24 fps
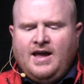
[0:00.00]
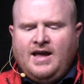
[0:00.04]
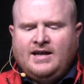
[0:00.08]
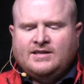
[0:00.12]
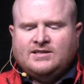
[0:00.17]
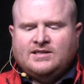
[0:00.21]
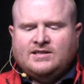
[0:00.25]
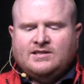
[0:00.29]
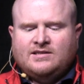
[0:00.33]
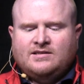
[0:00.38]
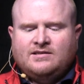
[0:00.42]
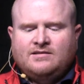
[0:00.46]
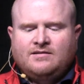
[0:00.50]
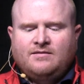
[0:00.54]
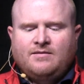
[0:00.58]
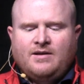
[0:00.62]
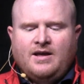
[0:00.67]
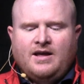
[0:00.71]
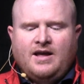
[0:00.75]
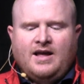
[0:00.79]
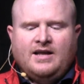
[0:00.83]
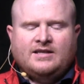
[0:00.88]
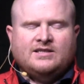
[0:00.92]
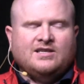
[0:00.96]
It's
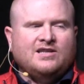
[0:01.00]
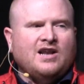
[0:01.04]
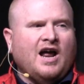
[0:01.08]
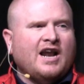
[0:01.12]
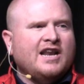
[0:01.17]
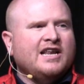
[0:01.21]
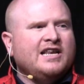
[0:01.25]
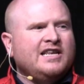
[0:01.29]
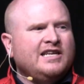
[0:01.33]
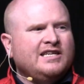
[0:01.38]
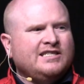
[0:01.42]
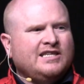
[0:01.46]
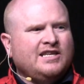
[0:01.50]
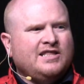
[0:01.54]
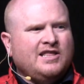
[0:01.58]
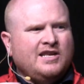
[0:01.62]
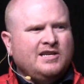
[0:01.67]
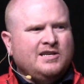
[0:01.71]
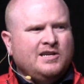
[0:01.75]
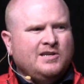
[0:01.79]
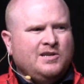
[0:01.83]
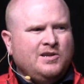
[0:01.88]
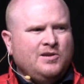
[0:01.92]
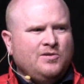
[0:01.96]
not an easy
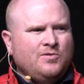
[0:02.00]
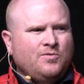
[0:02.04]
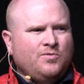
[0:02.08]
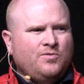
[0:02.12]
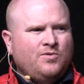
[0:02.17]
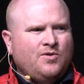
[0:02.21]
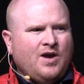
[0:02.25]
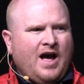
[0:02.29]
thing to do.